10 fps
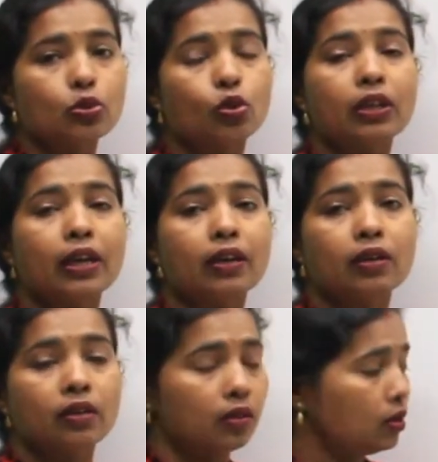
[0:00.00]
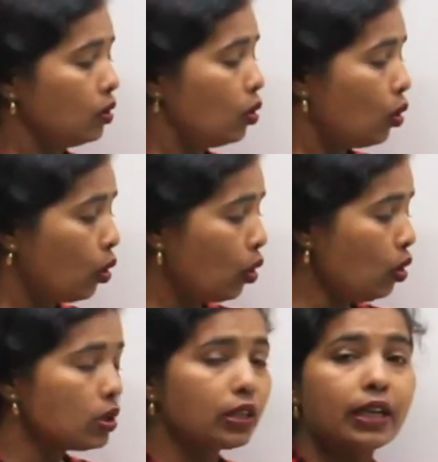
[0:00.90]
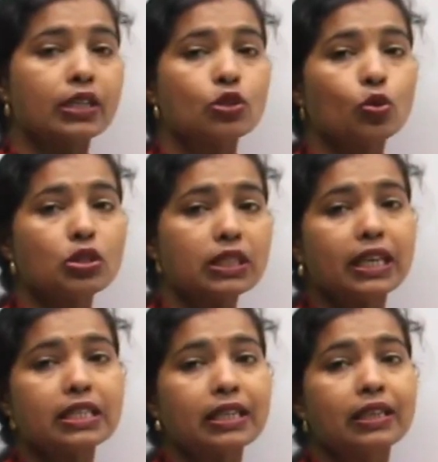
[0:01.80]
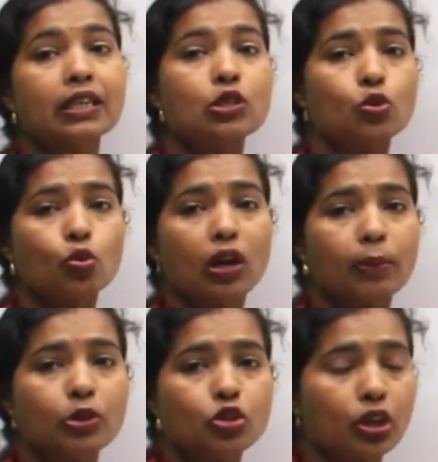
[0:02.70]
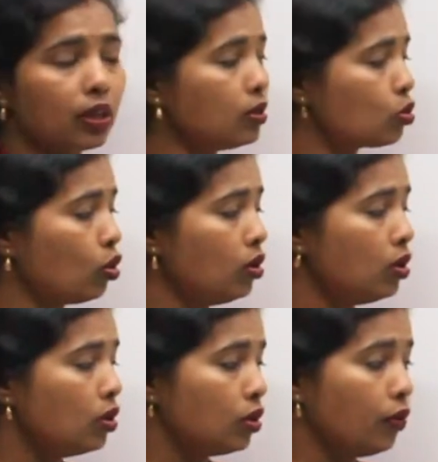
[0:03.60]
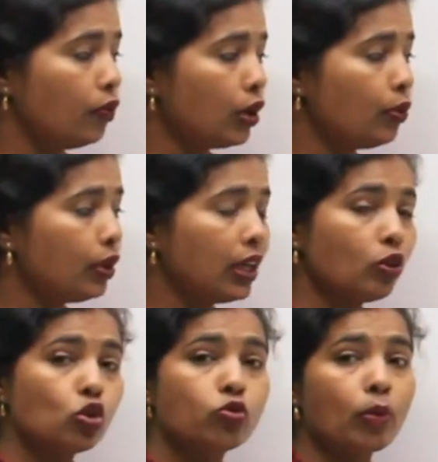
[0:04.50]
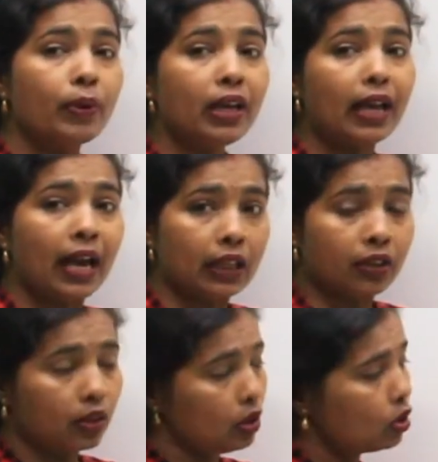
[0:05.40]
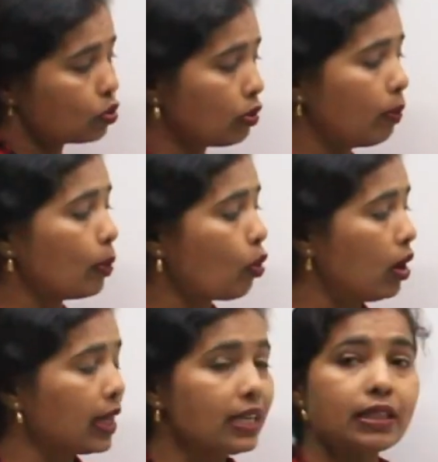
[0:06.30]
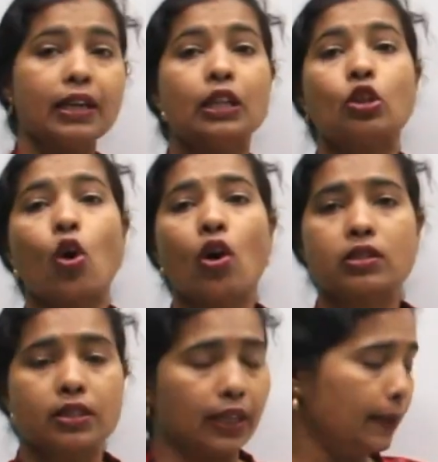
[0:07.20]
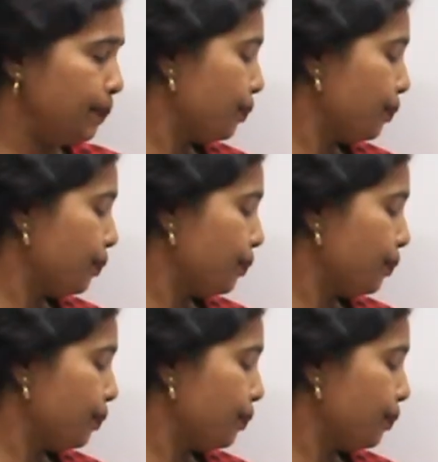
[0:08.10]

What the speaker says: so there OCH2CH3, there is two carbon chain, so the word root there used to be eth, so it will be called as ethoxy.